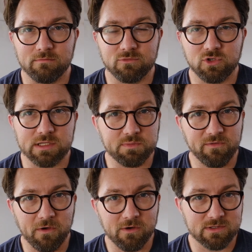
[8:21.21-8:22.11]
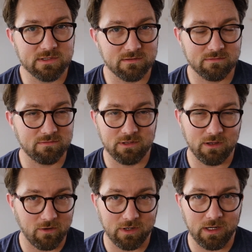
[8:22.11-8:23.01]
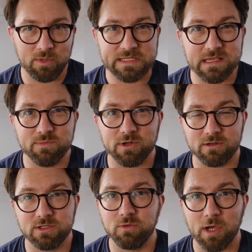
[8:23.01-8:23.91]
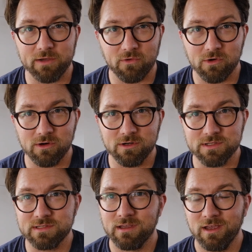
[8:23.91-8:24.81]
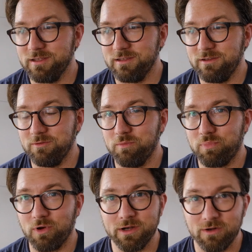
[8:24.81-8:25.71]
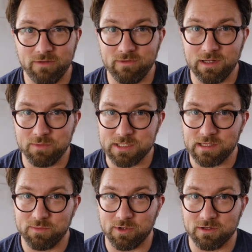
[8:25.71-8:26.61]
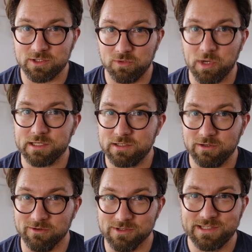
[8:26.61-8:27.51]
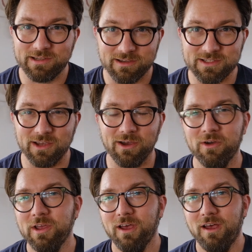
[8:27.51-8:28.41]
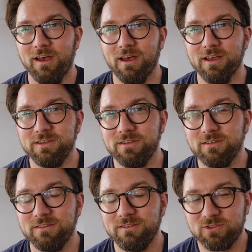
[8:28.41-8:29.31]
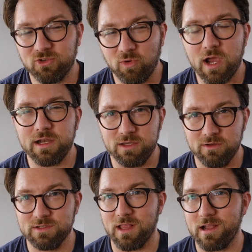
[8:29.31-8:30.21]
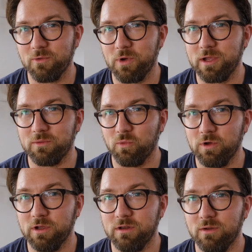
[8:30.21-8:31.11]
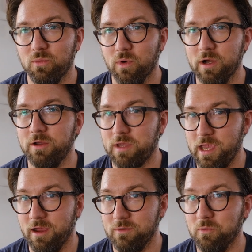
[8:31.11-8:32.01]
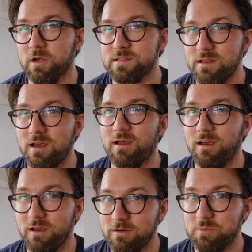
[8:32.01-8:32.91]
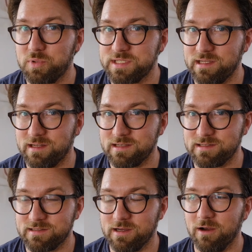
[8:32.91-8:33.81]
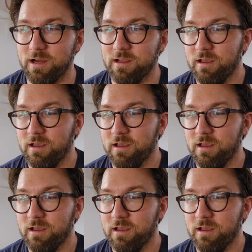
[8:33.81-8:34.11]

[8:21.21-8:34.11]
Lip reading: trust me, folks, you don't need to be sleeping on 2x4s. You probably don't even need to be sleeping on 2x2s. So try to use lighter weight wood where you can, where it's not 100% necessary.